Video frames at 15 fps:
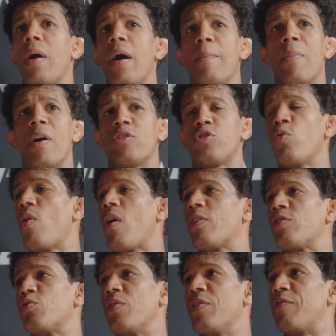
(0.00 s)
uh, martial
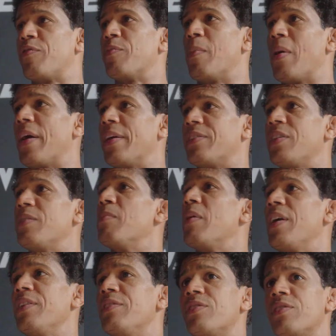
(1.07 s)
arts with my
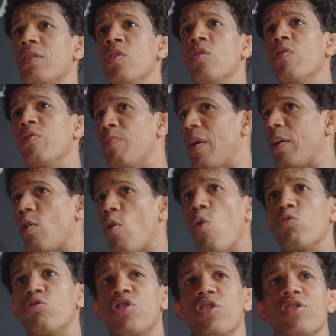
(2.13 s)
teammates, with my
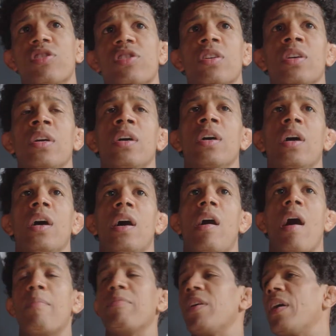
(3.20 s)
coaches. Uh,
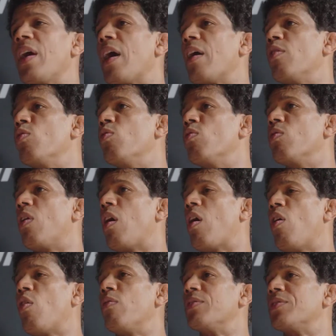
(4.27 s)
I'm the guy who
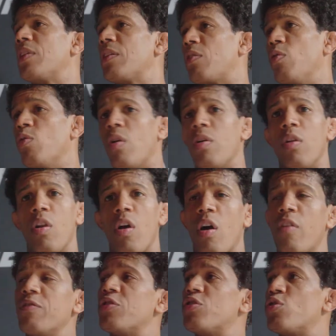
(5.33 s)
always who
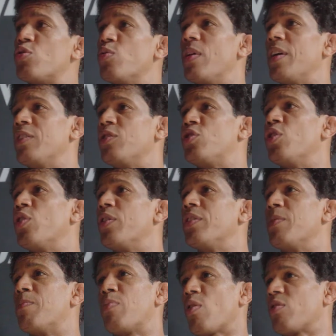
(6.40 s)
loves to enjoy
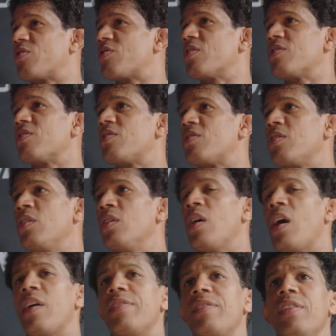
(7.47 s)
the process.
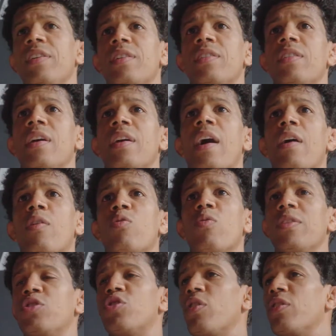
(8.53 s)
I think the guy who
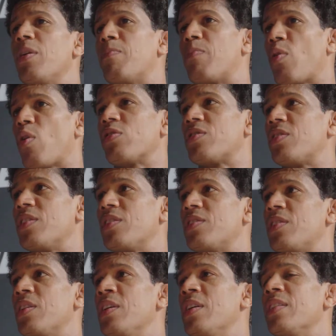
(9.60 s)
enjoys the
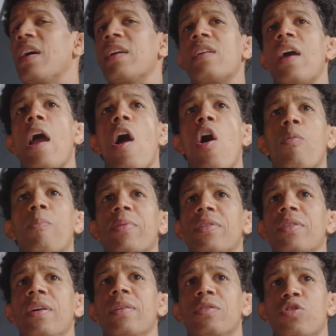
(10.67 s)
process, that helped
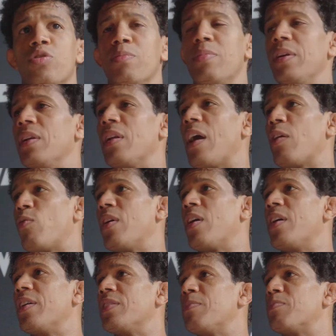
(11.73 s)
him to be like one
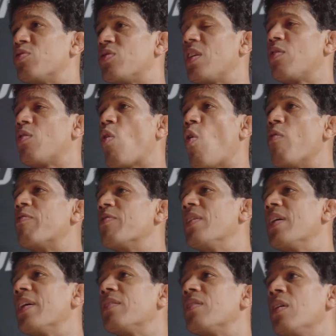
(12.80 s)
hundred percent
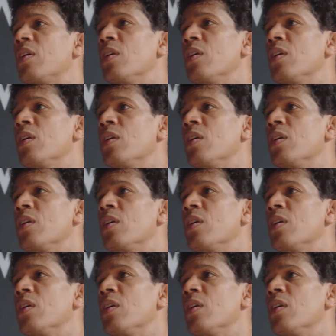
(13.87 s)
confident